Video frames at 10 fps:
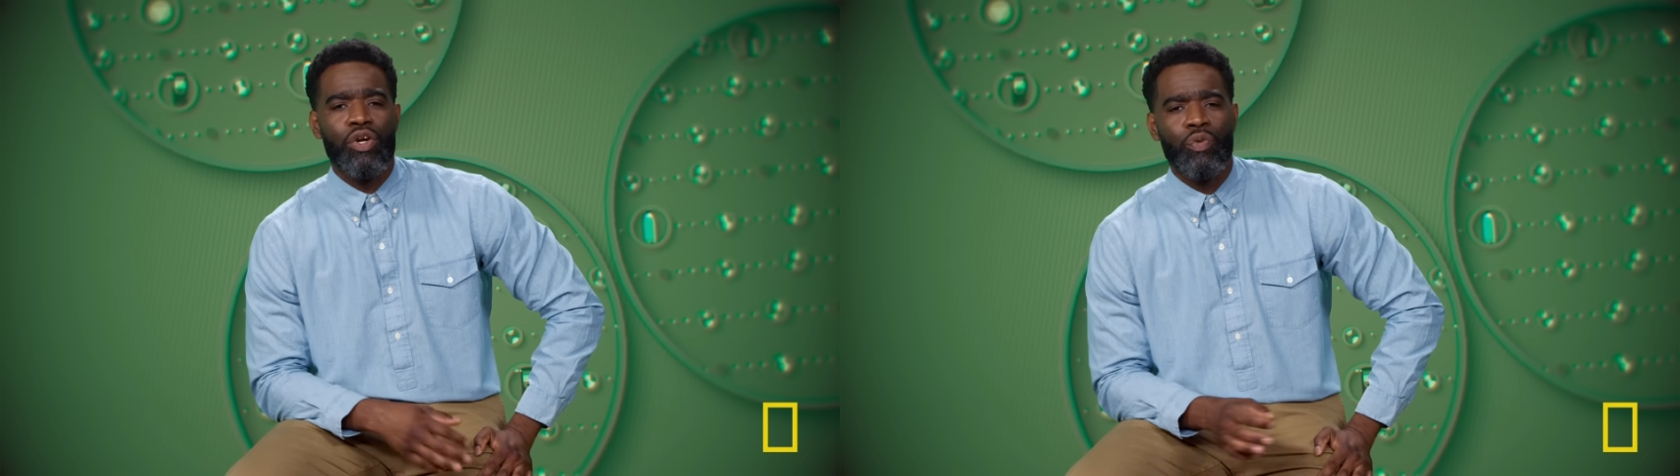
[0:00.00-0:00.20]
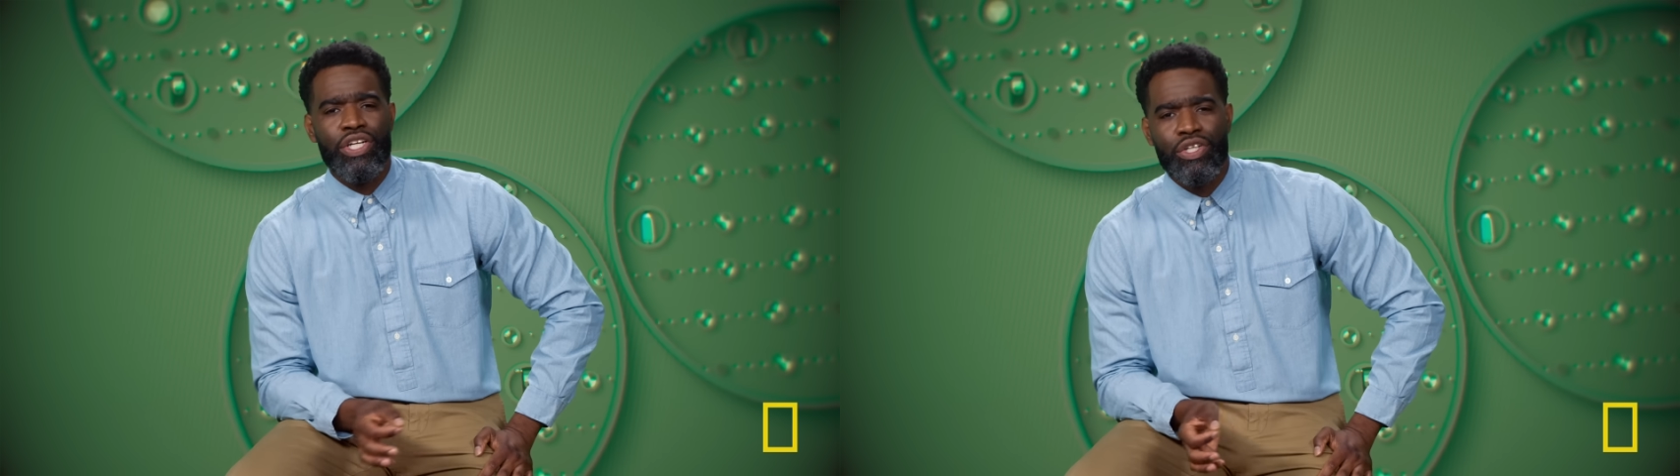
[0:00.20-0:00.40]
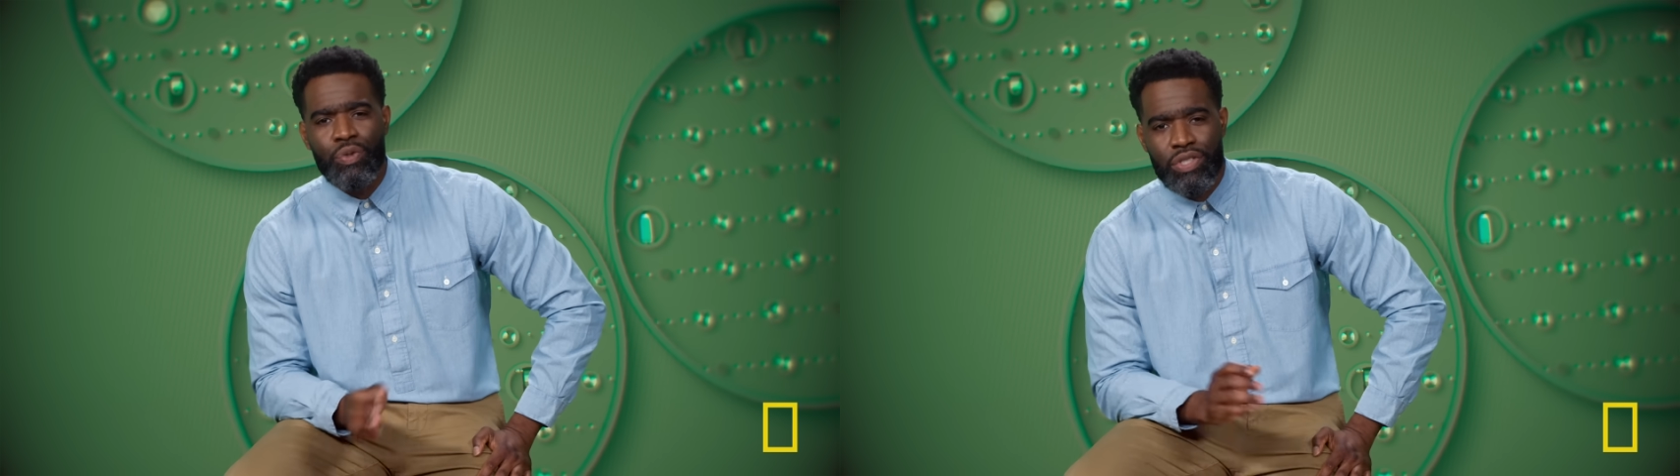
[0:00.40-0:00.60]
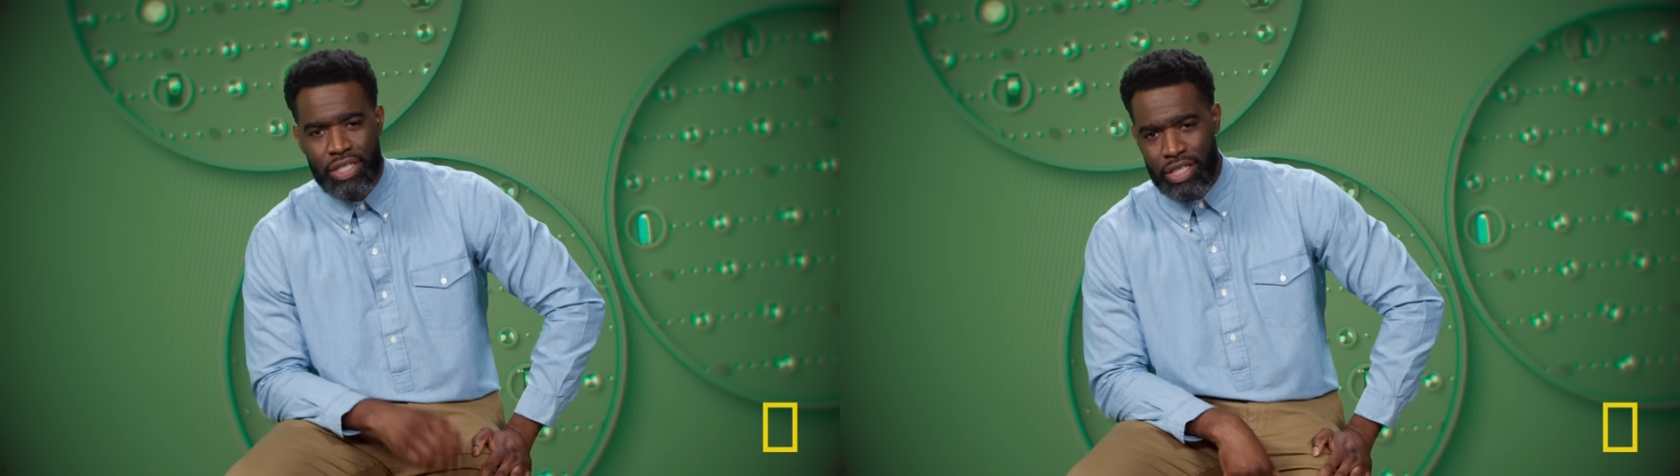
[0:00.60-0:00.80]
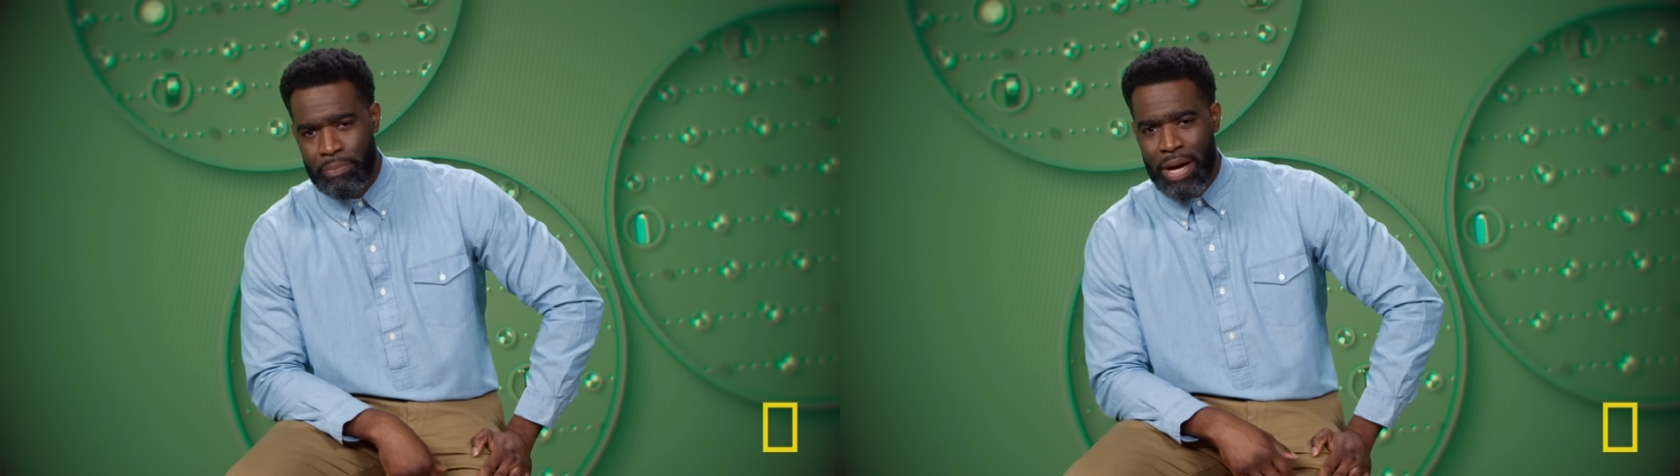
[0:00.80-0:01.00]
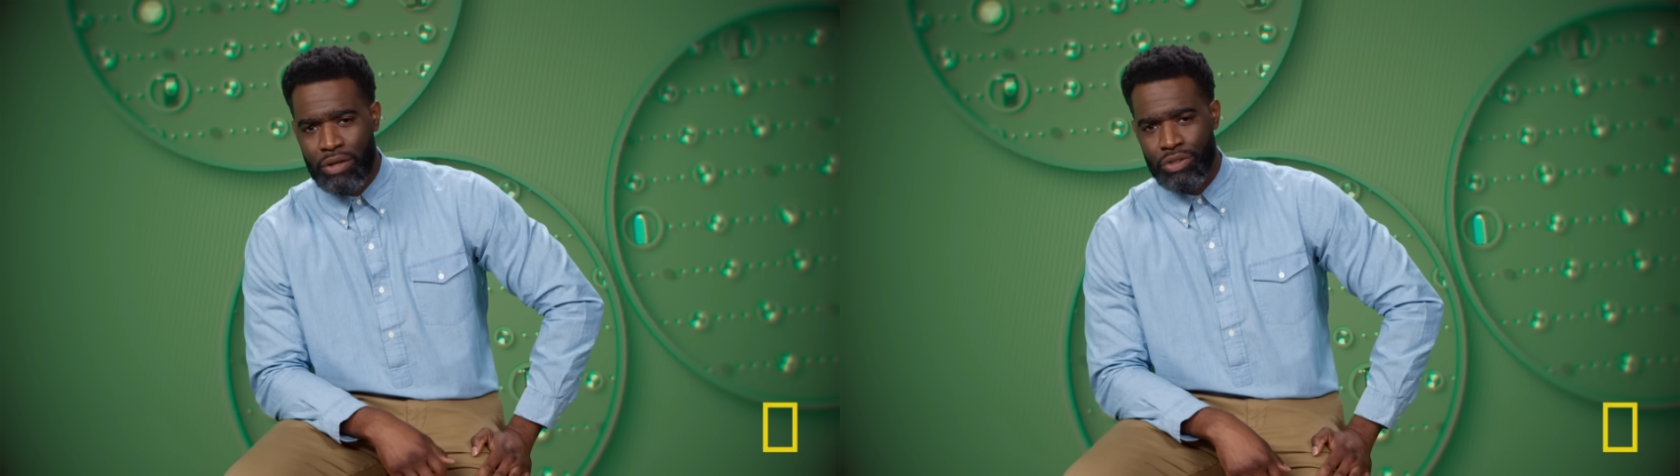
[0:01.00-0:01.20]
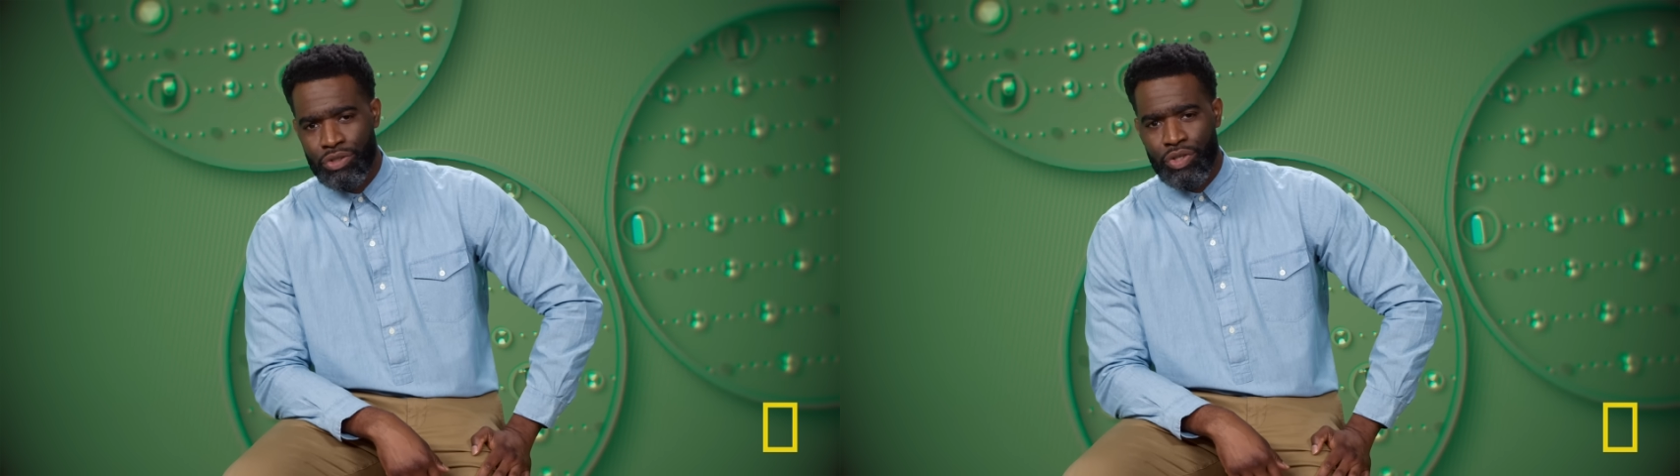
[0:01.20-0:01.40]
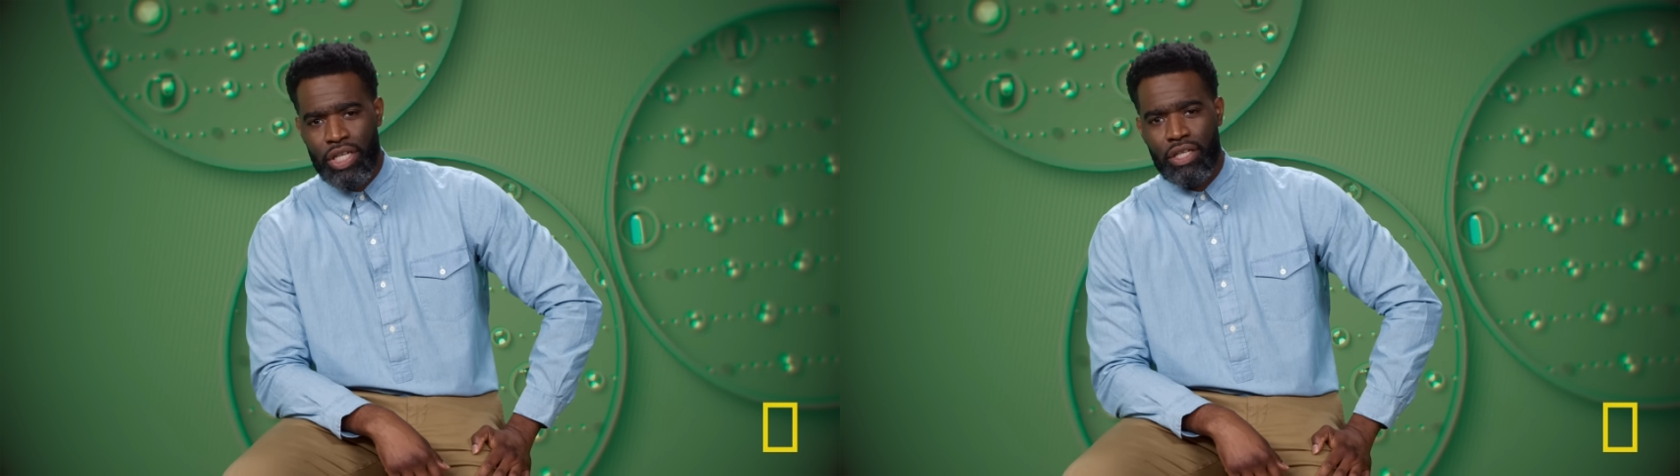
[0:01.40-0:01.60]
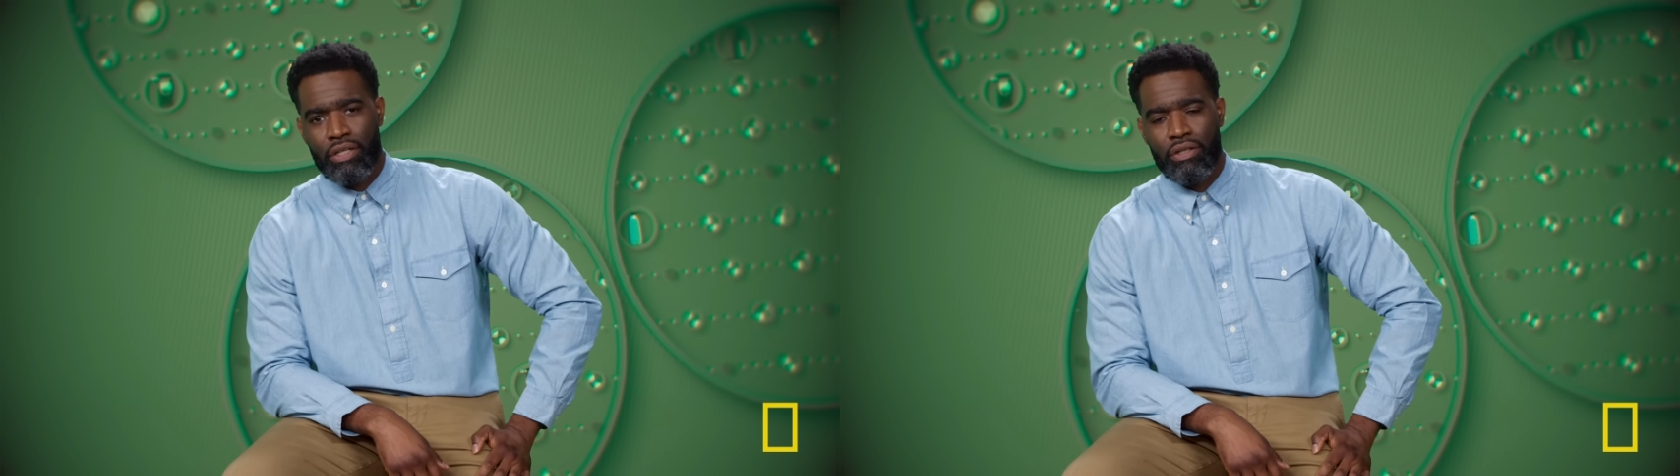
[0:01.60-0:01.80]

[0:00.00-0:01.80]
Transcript: reducing the amount you drink.